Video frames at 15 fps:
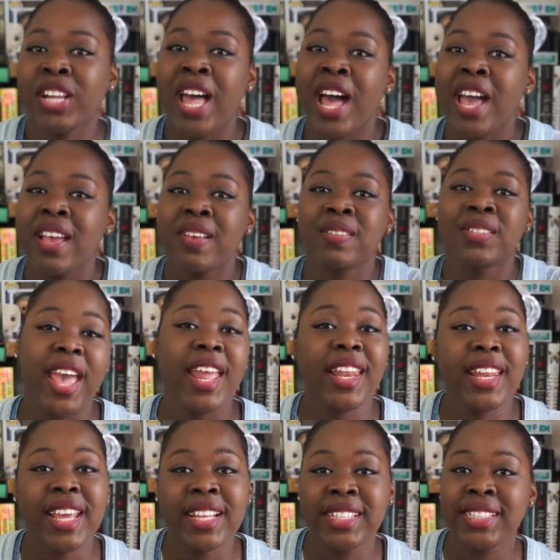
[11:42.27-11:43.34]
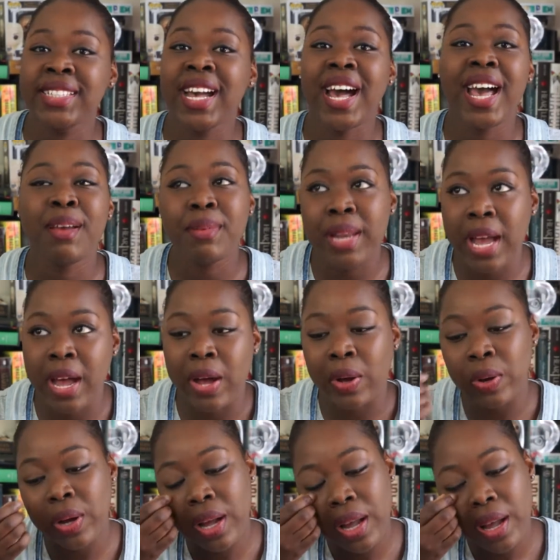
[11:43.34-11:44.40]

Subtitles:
lives. And it's time now.